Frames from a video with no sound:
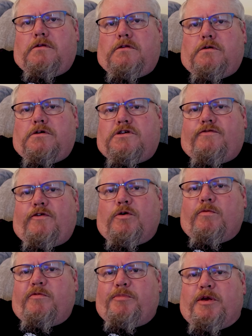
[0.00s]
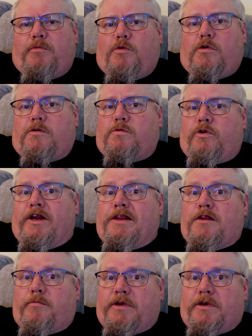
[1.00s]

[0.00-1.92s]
there was film of people that were in the